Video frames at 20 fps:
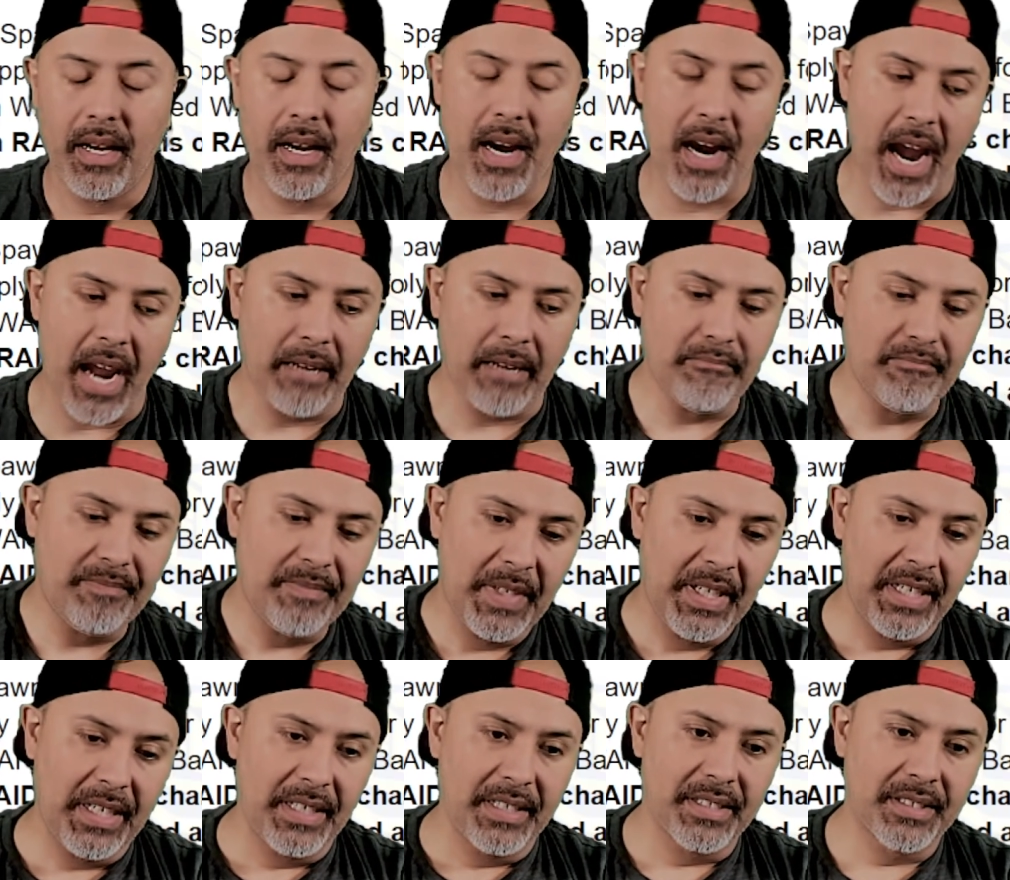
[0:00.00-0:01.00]
All right.
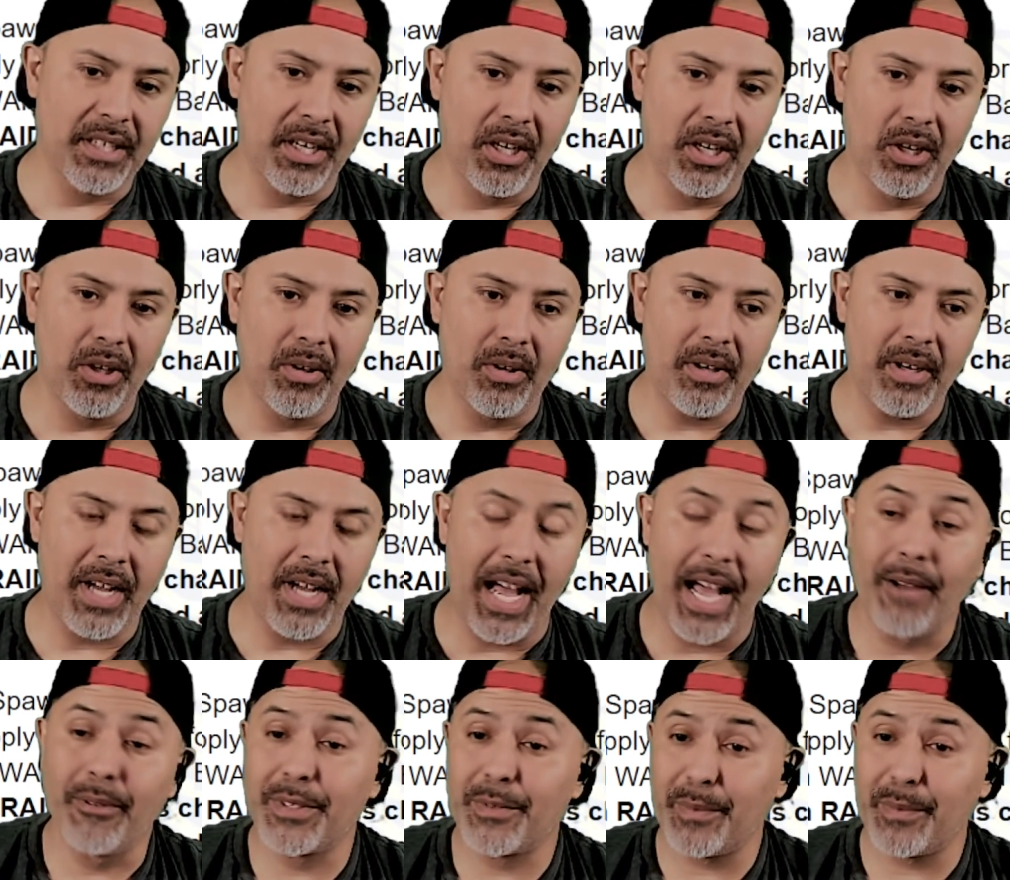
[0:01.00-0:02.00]
So
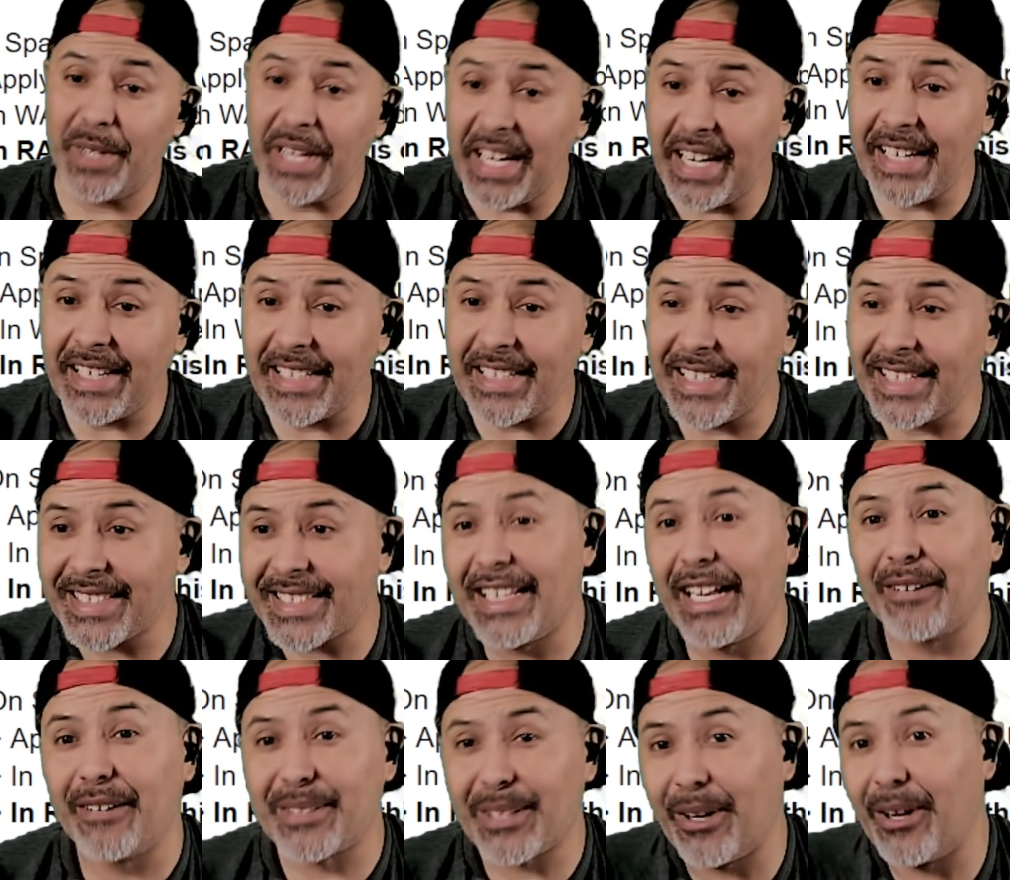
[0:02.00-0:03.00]
I was reading this and
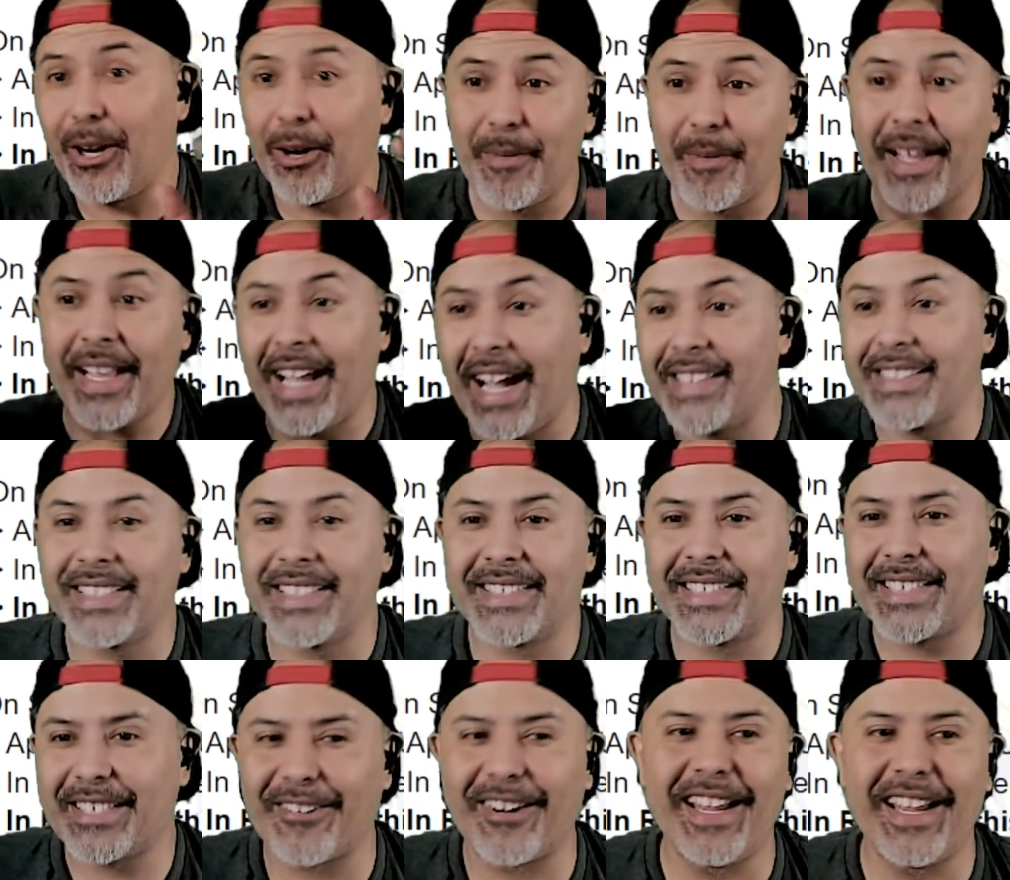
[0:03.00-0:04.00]
I was going, oh my god, this
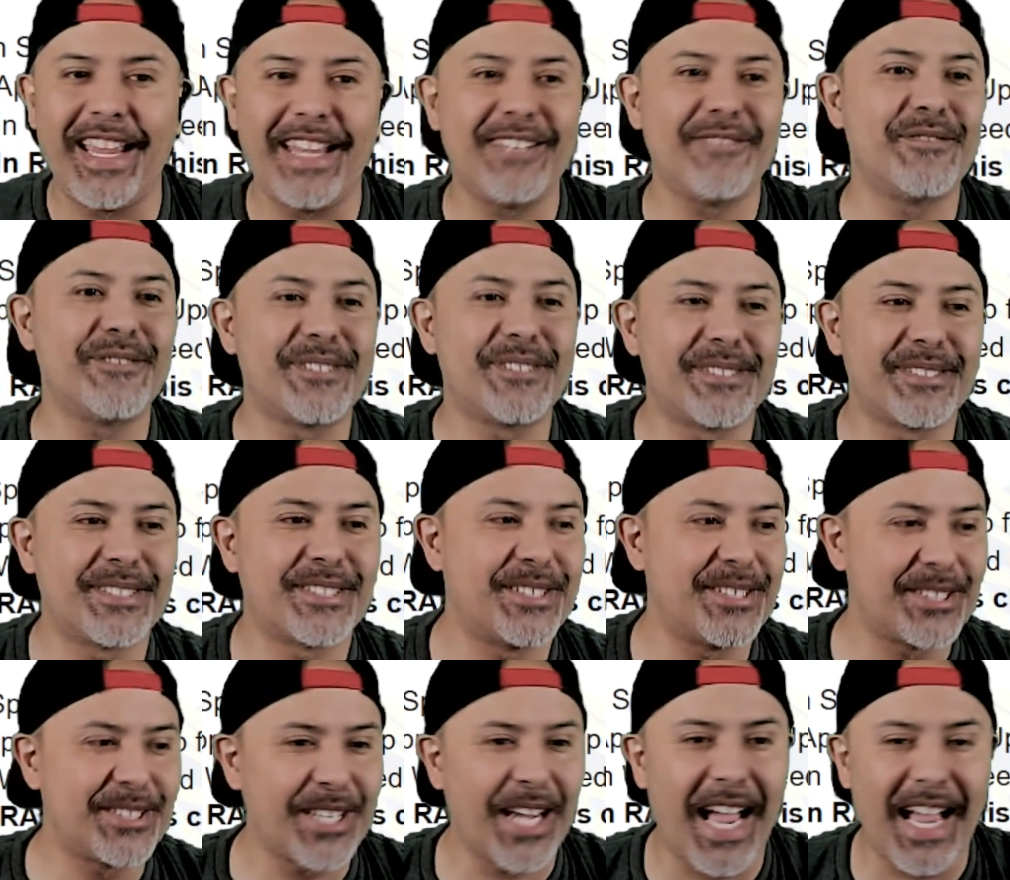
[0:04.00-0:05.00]
is great.
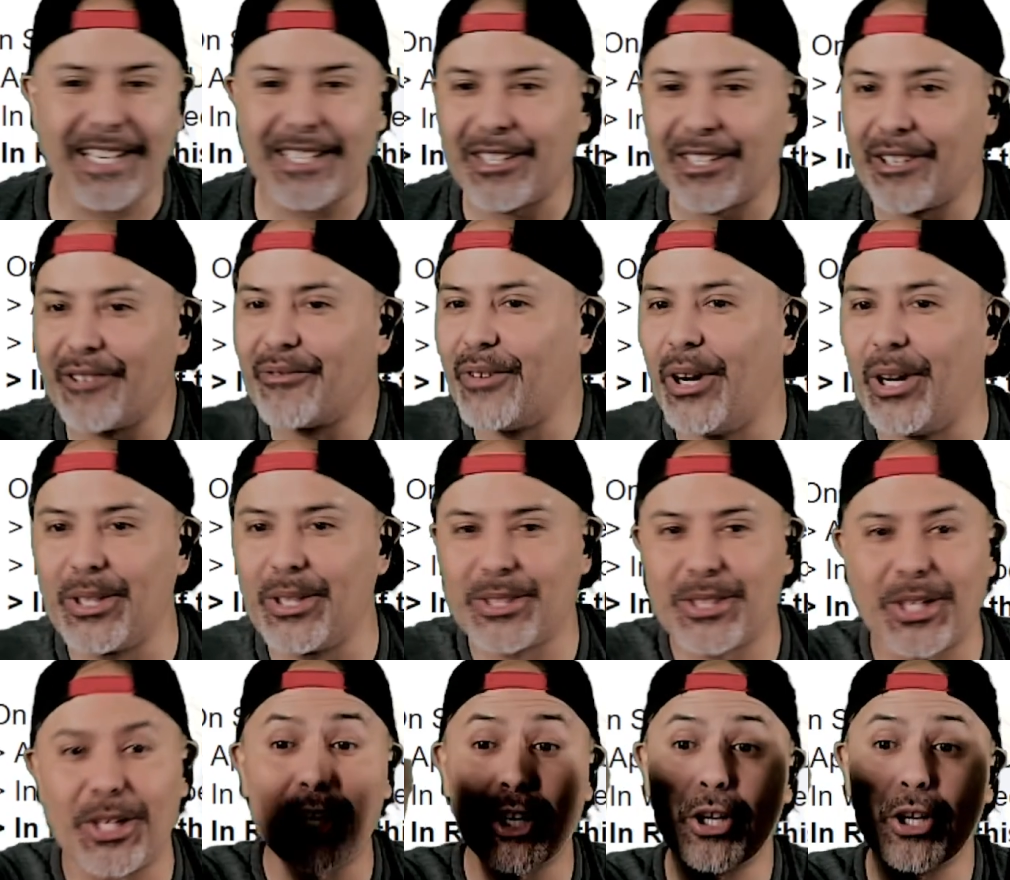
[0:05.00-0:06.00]
Shocker,
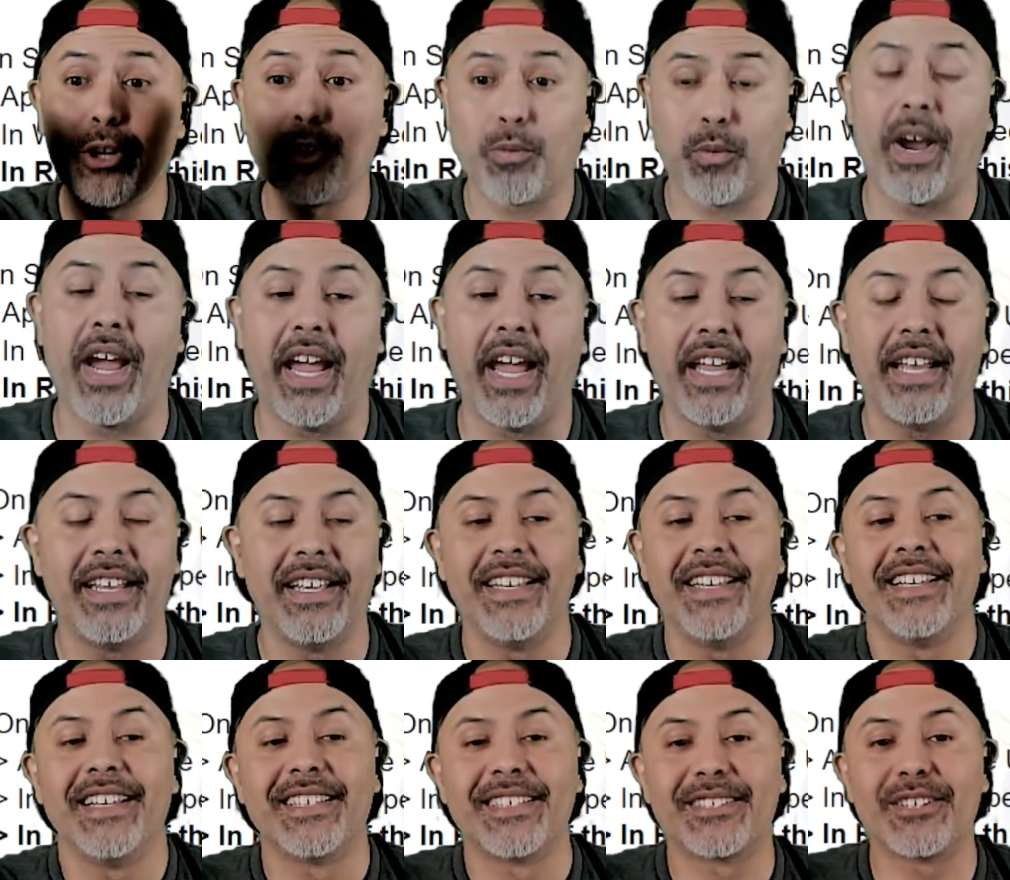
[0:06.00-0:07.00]
Vulture, great.
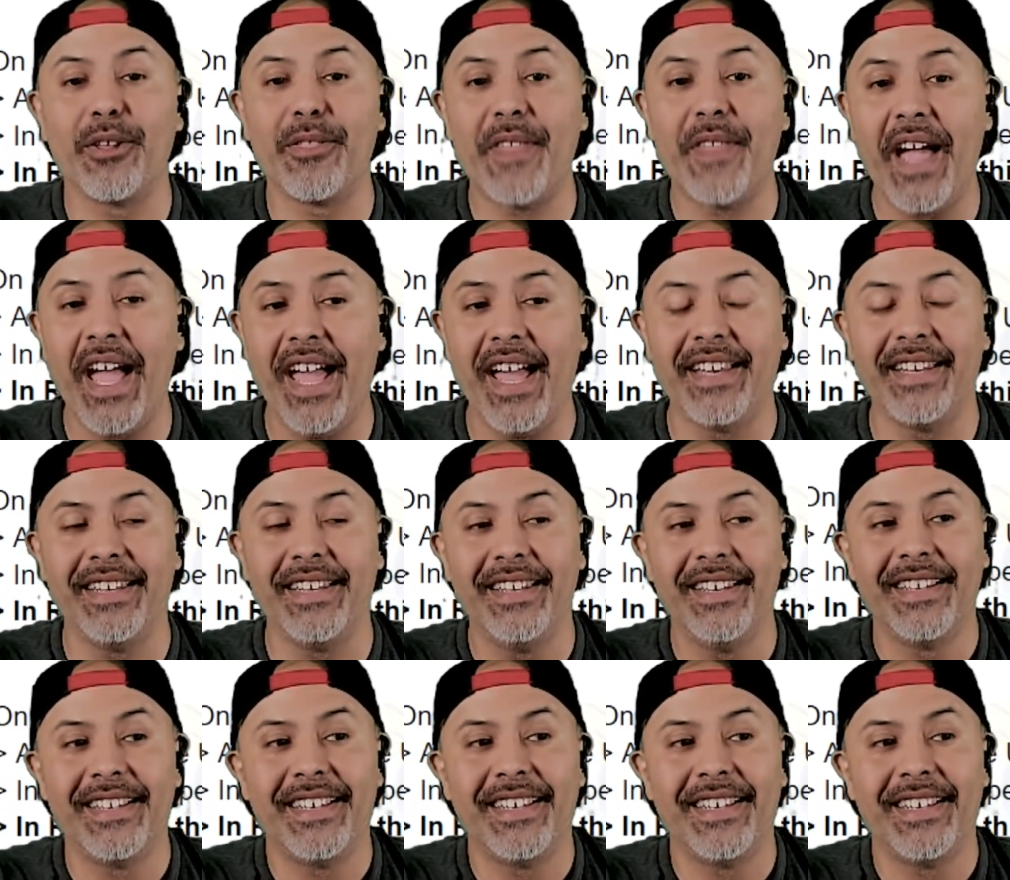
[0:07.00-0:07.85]
So then